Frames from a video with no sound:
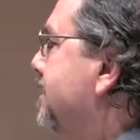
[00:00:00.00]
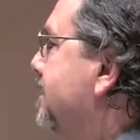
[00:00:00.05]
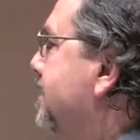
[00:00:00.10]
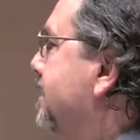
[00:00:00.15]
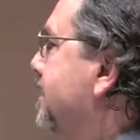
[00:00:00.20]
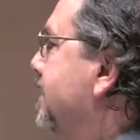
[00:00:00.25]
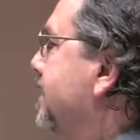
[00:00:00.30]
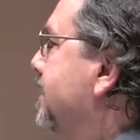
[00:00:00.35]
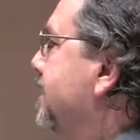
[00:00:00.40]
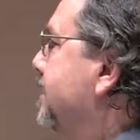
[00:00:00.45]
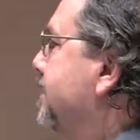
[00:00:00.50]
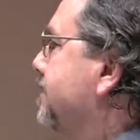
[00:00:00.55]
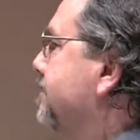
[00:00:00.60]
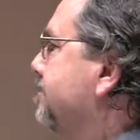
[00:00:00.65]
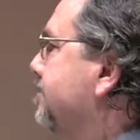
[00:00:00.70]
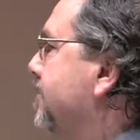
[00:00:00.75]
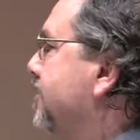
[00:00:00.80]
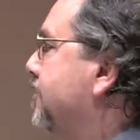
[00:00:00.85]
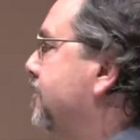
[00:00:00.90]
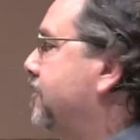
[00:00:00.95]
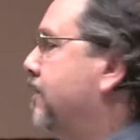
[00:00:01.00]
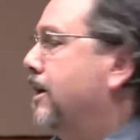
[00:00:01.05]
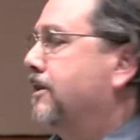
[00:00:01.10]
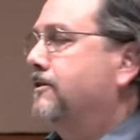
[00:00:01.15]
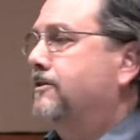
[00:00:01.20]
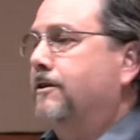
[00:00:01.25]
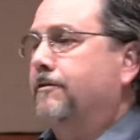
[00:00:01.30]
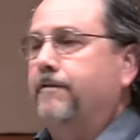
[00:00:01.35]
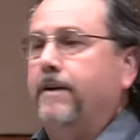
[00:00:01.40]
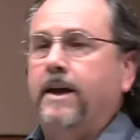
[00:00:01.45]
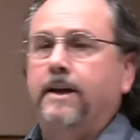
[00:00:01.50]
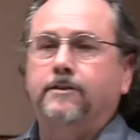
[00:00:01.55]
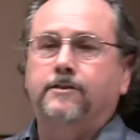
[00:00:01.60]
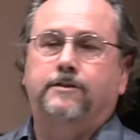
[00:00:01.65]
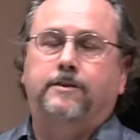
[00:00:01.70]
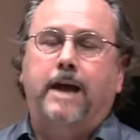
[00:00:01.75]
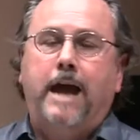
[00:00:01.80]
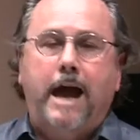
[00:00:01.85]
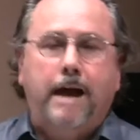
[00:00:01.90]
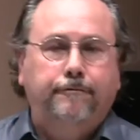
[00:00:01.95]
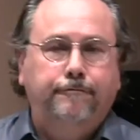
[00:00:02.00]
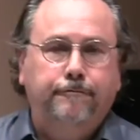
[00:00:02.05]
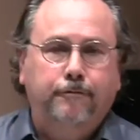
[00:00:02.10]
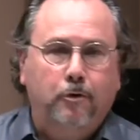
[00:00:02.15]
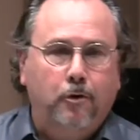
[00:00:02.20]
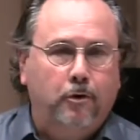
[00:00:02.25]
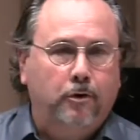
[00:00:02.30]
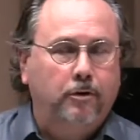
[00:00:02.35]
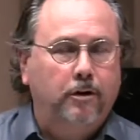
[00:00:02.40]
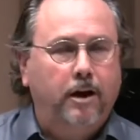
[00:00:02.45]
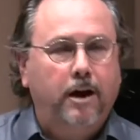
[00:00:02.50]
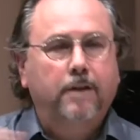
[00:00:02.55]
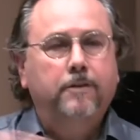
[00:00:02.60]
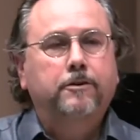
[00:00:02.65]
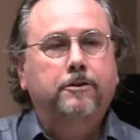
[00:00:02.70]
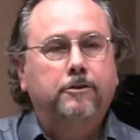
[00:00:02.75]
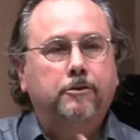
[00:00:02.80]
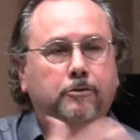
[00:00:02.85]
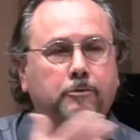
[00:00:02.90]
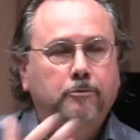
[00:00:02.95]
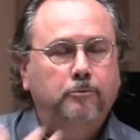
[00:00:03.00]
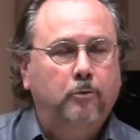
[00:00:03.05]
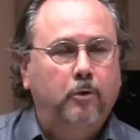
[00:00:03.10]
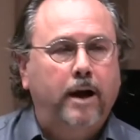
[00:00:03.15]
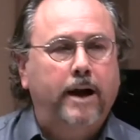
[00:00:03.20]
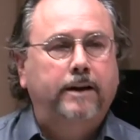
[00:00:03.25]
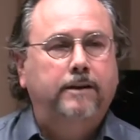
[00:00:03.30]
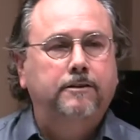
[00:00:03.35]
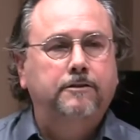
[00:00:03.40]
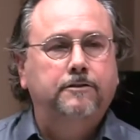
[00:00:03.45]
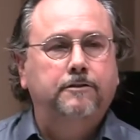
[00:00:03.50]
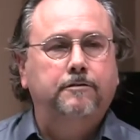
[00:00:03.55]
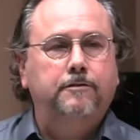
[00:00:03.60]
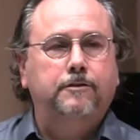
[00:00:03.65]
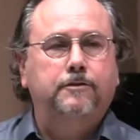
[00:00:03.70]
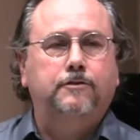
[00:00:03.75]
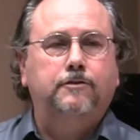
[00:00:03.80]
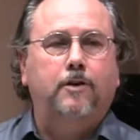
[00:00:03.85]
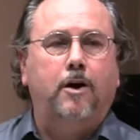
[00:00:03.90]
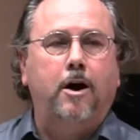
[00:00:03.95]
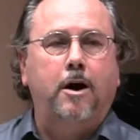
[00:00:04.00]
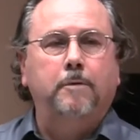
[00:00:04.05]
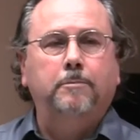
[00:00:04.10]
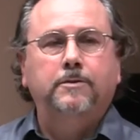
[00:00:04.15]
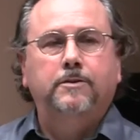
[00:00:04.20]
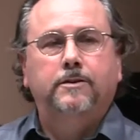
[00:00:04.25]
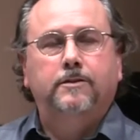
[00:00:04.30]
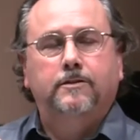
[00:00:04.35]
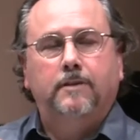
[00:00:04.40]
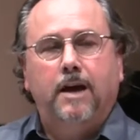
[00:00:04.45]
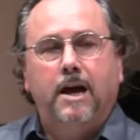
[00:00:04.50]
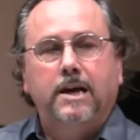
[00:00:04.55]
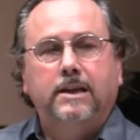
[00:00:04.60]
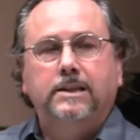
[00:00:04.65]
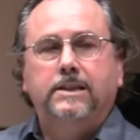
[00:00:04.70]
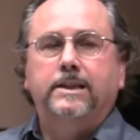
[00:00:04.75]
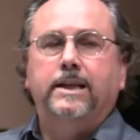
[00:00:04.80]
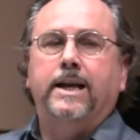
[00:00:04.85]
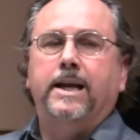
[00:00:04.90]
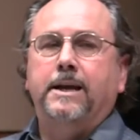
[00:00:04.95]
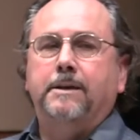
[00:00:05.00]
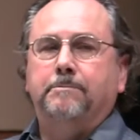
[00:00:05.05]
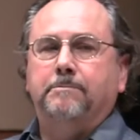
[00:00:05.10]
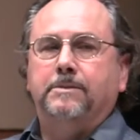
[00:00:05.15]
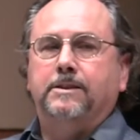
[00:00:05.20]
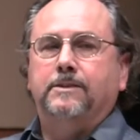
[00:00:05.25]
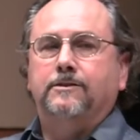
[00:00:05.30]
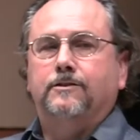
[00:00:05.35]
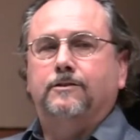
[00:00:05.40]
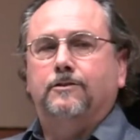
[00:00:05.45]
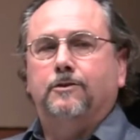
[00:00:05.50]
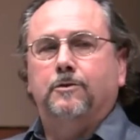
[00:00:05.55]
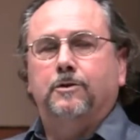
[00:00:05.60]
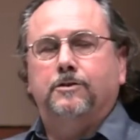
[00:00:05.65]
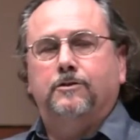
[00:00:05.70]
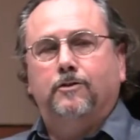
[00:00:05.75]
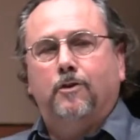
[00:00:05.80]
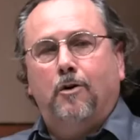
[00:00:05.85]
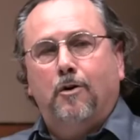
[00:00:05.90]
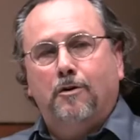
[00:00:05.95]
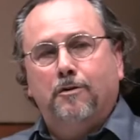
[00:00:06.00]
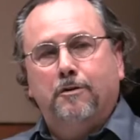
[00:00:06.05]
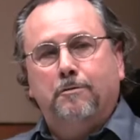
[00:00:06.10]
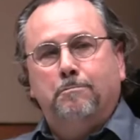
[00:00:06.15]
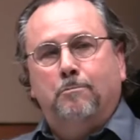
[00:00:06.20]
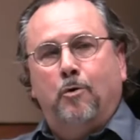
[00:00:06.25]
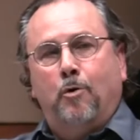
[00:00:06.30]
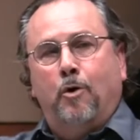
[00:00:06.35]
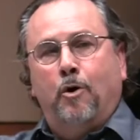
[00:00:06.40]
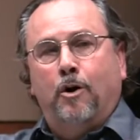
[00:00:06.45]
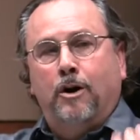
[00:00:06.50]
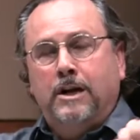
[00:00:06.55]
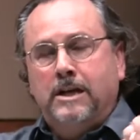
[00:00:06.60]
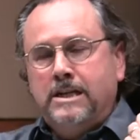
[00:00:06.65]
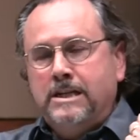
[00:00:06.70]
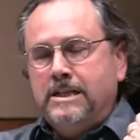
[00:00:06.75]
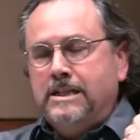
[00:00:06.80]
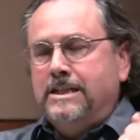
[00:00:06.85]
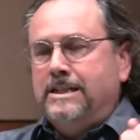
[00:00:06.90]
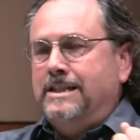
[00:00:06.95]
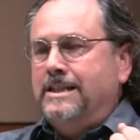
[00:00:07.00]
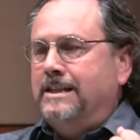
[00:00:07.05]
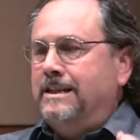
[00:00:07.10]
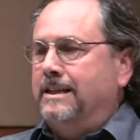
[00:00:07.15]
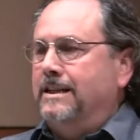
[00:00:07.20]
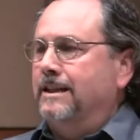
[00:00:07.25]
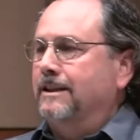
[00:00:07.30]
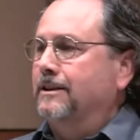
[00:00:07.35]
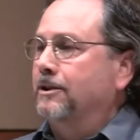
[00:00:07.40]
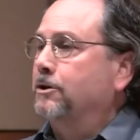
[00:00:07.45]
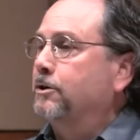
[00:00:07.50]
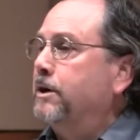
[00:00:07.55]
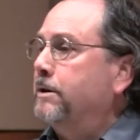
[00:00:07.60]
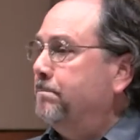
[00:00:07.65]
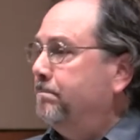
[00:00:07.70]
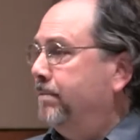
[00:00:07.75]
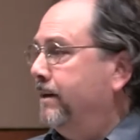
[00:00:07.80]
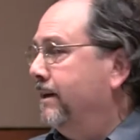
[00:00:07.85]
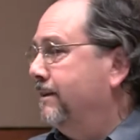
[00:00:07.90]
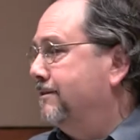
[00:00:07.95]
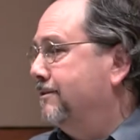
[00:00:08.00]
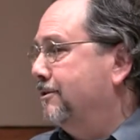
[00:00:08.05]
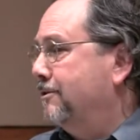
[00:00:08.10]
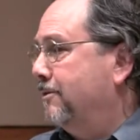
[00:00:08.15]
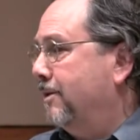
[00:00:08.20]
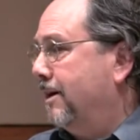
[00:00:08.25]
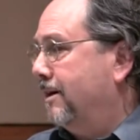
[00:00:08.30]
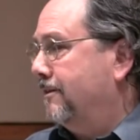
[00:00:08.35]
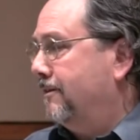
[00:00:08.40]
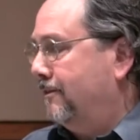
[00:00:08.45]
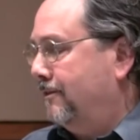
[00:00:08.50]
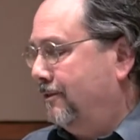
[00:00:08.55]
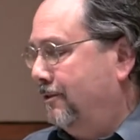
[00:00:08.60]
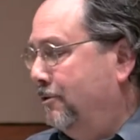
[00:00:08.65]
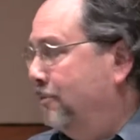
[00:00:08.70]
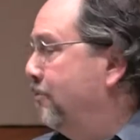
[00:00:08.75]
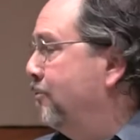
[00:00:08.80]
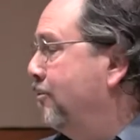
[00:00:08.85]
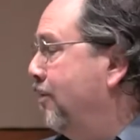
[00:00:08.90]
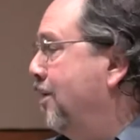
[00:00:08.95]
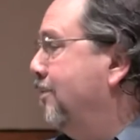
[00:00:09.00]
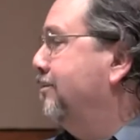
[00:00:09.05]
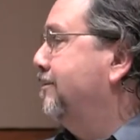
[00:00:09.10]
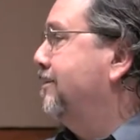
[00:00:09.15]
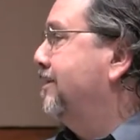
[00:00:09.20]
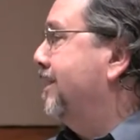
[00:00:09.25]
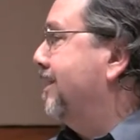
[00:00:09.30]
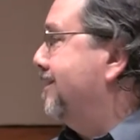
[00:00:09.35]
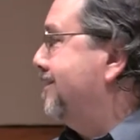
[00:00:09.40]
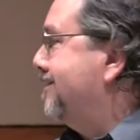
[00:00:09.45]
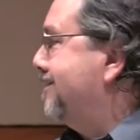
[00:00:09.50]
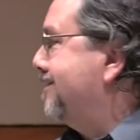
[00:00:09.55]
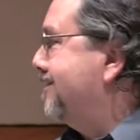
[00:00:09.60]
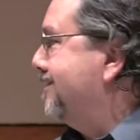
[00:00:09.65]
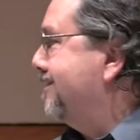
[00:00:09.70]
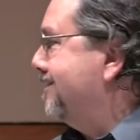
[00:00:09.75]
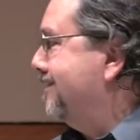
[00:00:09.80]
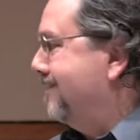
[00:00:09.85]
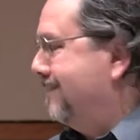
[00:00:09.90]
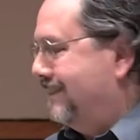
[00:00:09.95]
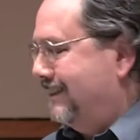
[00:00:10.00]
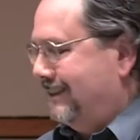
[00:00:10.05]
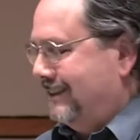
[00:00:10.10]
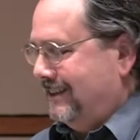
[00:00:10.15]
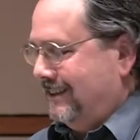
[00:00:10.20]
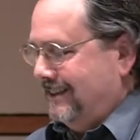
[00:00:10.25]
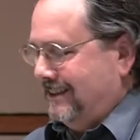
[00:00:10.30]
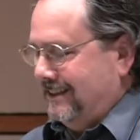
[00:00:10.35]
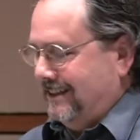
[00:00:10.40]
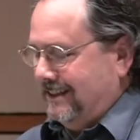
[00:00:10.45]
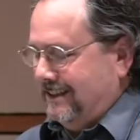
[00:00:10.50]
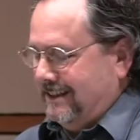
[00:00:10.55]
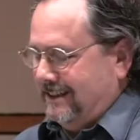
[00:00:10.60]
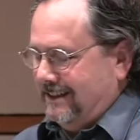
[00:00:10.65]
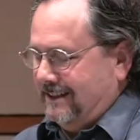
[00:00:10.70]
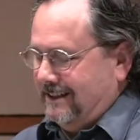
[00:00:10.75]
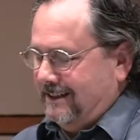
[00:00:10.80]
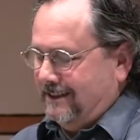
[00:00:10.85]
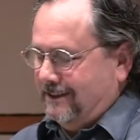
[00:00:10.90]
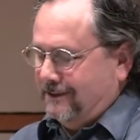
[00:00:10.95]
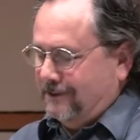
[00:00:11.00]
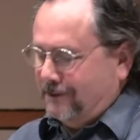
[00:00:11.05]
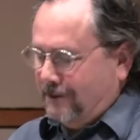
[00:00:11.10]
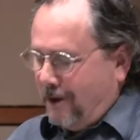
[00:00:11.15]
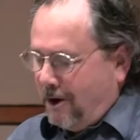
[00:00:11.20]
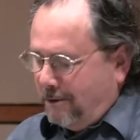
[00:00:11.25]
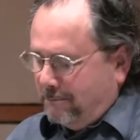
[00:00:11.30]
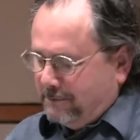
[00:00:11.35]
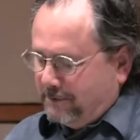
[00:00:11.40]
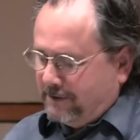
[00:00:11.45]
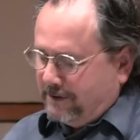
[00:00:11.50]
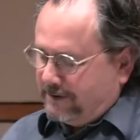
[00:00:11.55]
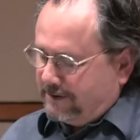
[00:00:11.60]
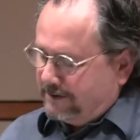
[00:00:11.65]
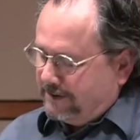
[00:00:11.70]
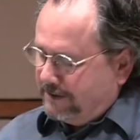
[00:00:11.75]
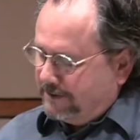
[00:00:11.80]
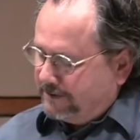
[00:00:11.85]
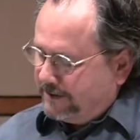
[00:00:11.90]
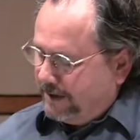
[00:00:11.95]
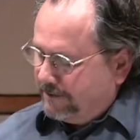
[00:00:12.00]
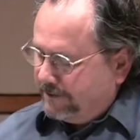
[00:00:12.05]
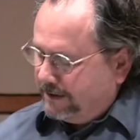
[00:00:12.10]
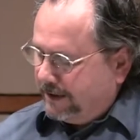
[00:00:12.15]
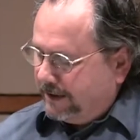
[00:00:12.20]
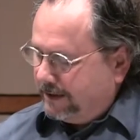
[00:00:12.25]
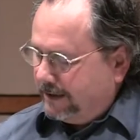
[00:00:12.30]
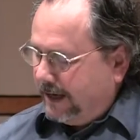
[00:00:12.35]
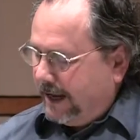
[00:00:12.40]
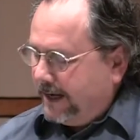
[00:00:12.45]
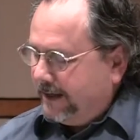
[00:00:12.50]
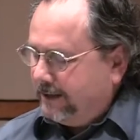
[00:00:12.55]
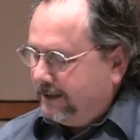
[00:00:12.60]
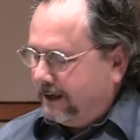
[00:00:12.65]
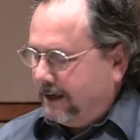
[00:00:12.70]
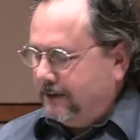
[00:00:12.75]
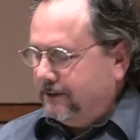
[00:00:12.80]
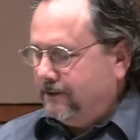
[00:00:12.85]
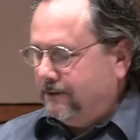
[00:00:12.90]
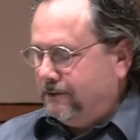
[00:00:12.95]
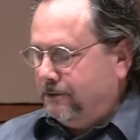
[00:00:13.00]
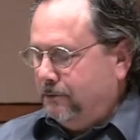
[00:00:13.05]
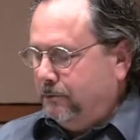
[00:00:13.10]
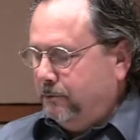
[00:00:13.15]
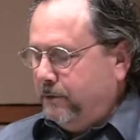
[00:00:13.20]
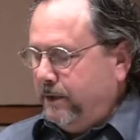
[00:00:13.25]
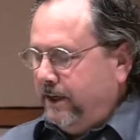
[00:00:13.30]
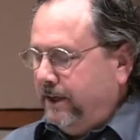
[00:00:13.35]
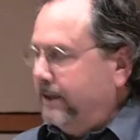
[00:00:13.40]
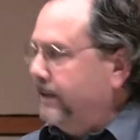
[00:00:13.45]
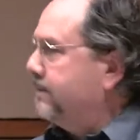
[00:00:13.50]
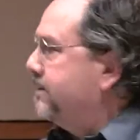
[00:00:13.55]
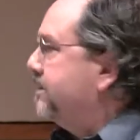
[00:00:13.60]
uh, the sons of Asaph or other writers of the Psalms. It's unnamed, and so it's all the more uh, gripping to us. Who wrote this? Psalm 67. I'd like us to read it